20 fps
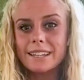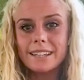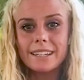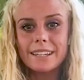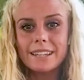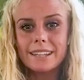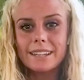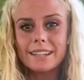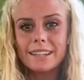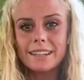
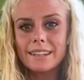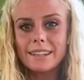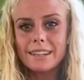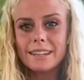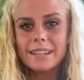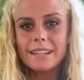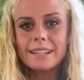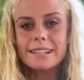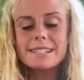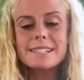feminine,
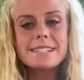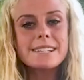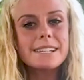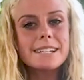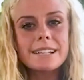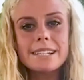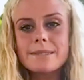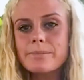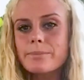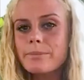masculine
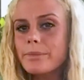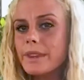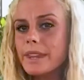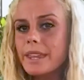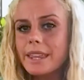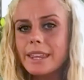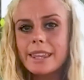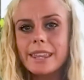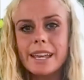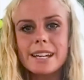vibes at the
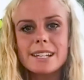same